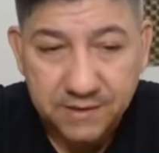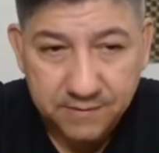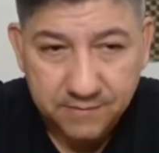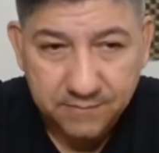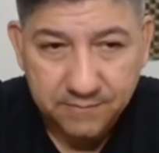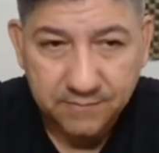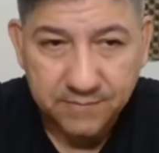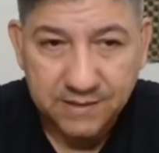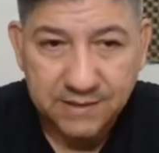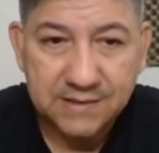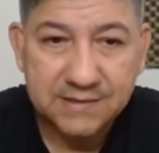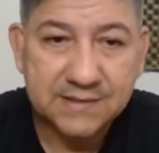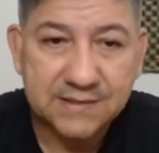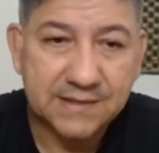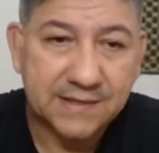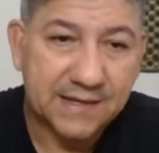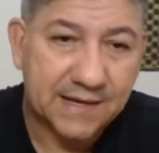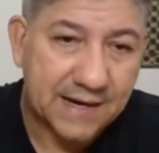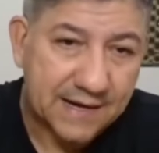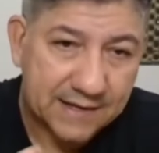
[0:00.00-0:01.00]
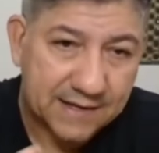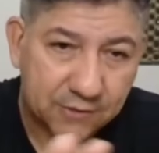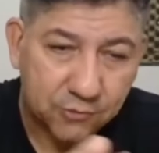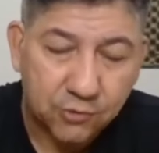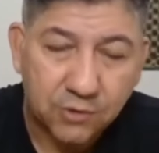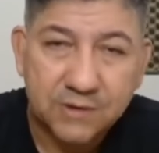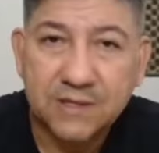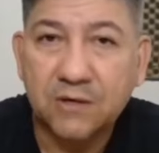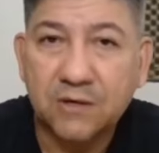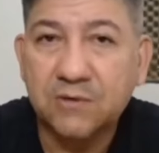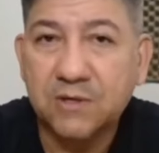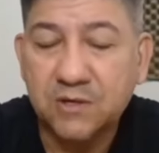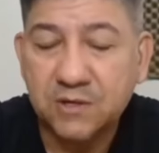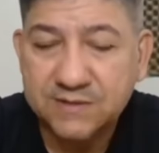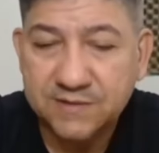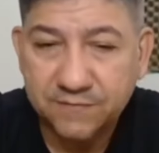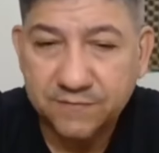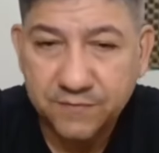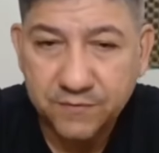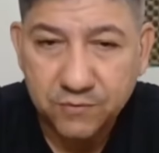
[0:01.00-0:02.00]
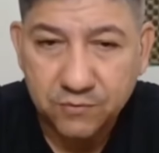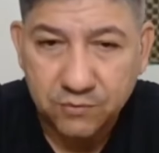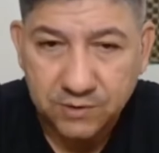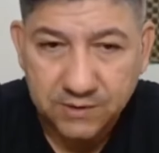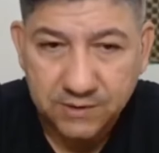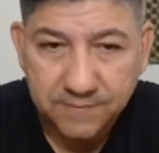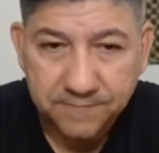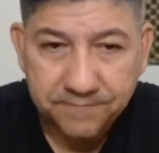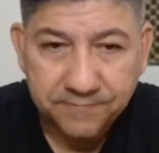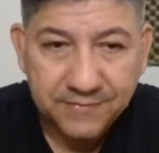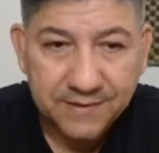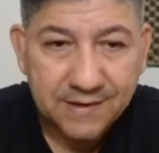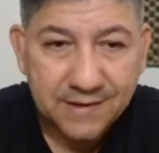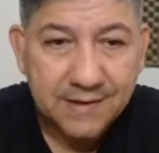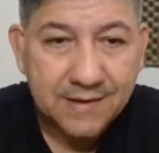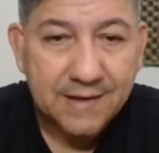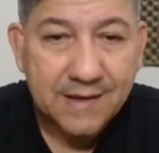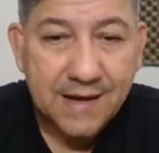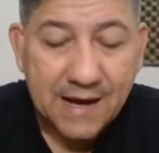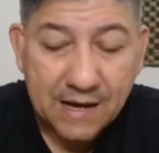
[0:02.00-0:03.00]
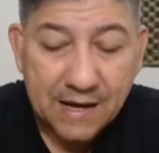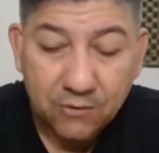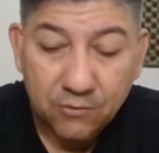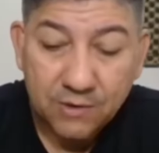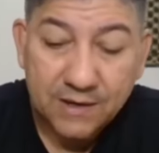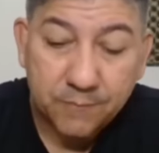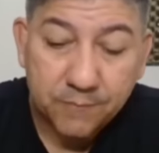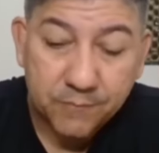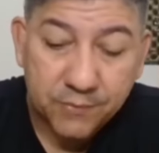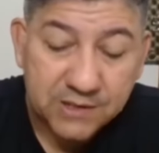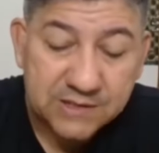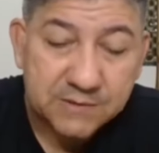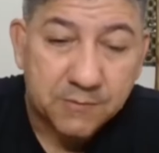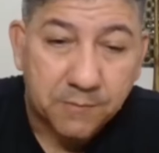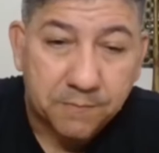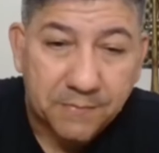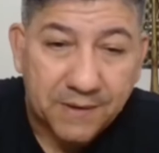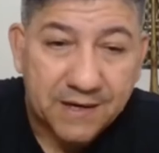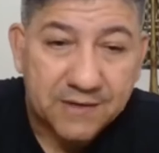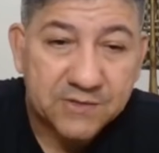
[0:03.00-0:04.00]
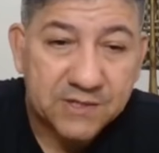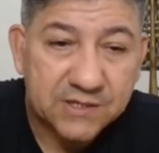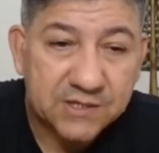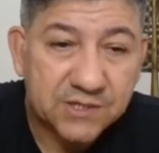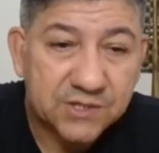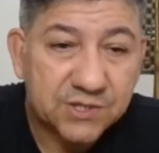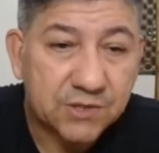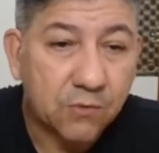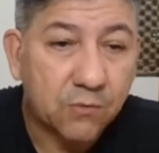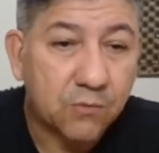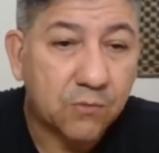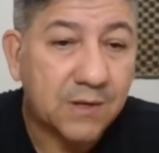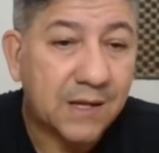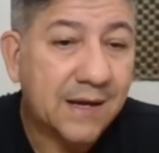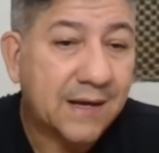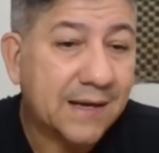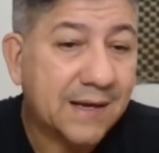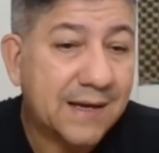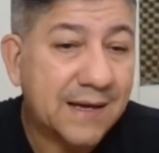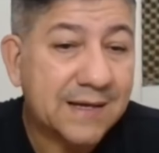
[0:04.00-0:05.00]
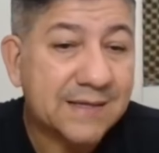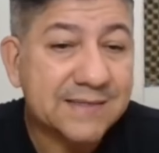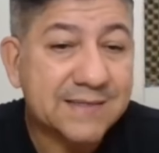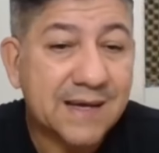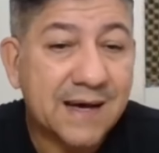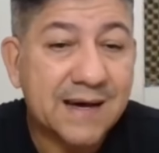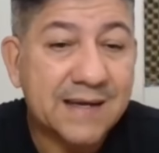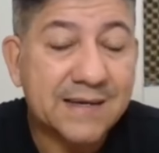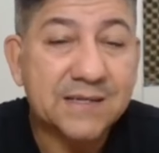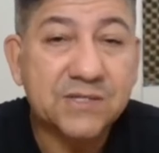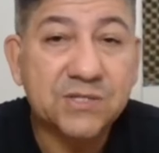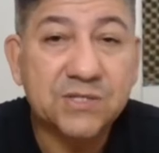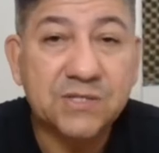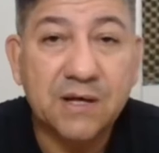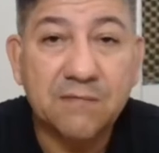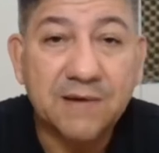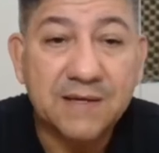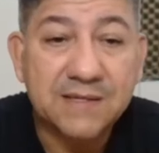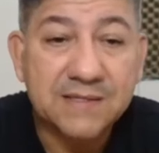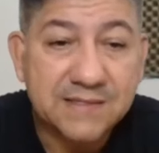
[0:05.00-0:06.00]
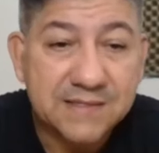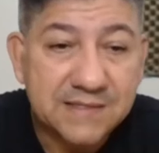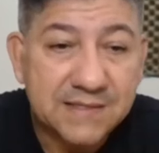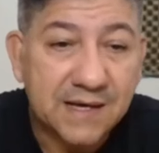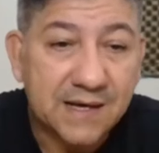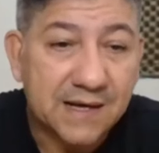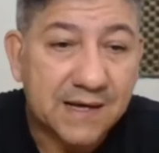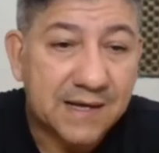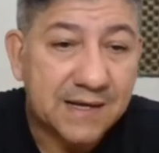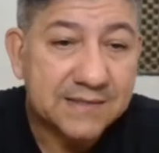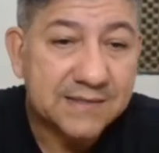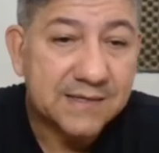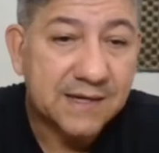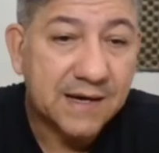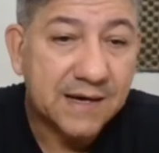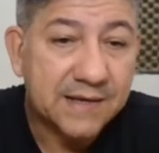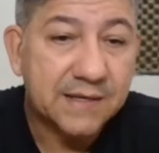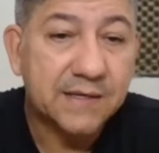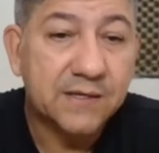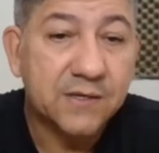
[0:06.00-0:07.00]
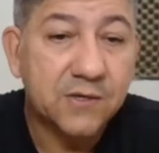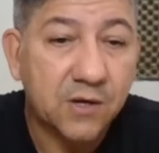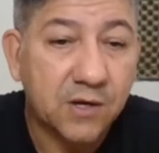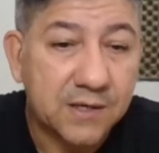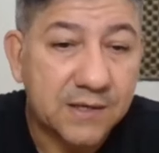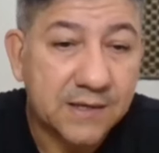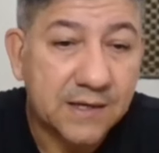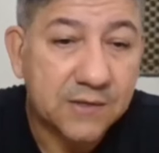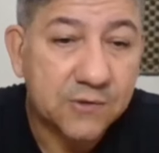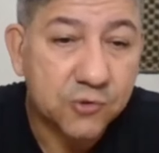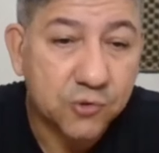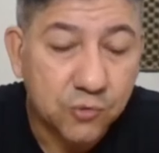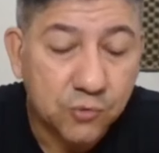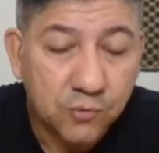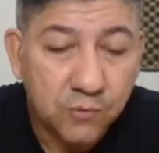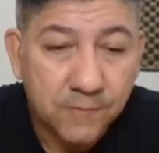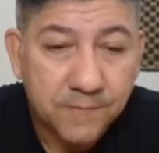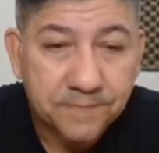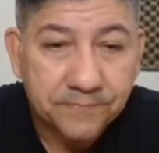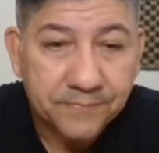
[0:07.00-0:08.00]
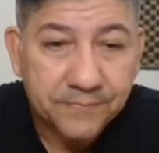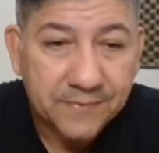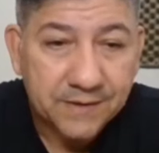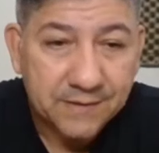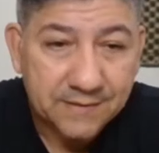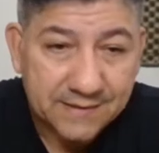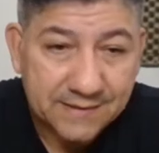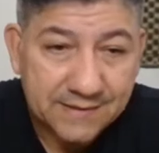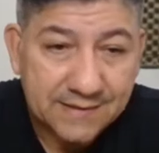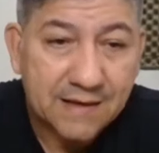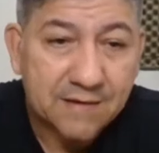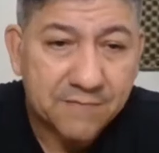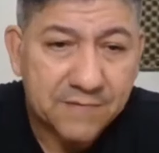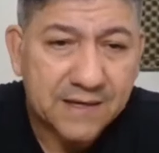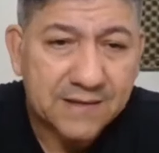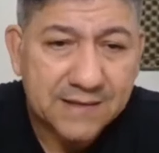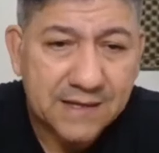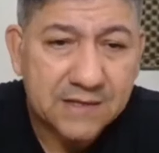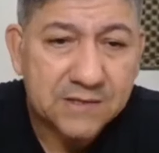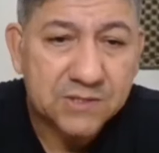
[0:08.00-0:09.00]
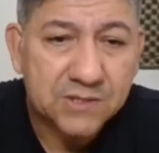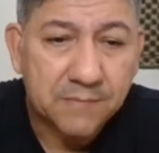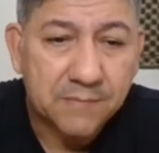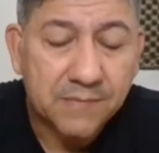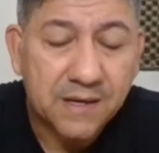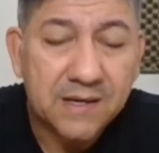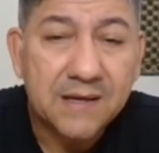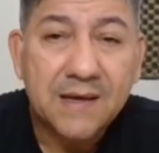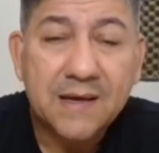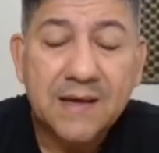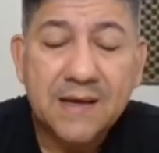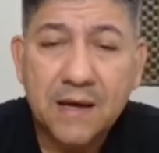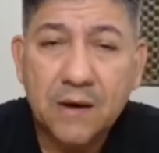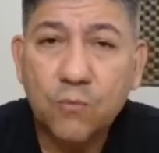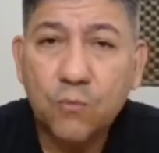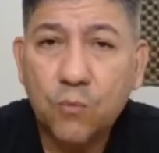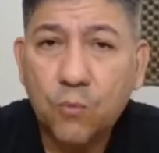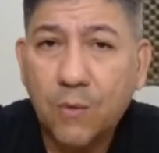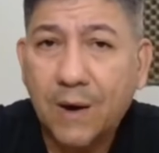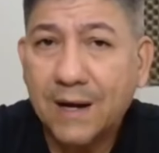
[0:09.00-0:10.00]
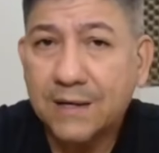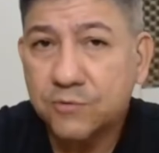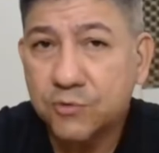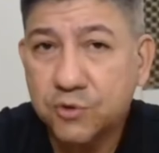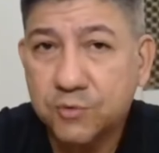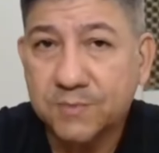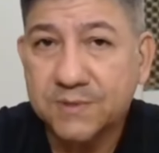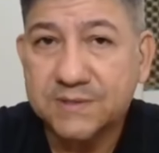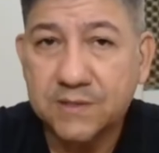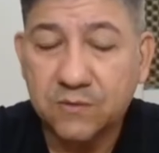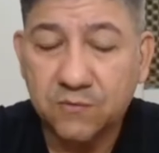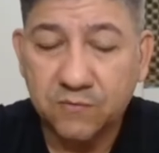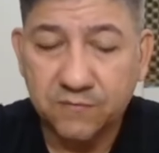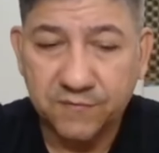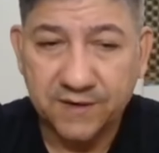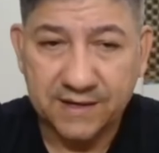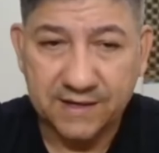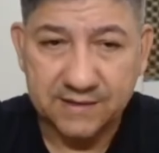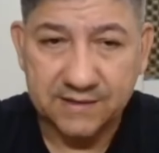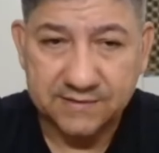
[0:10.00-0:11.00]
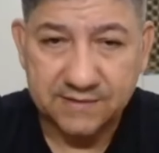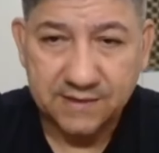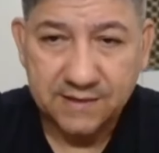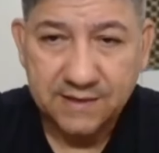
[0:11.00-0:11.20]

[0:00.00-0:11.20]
That's the total area of our figure. Now, the next step is for us to calculate this empty area, this area here in blue, which is actually also a quarter of a circle.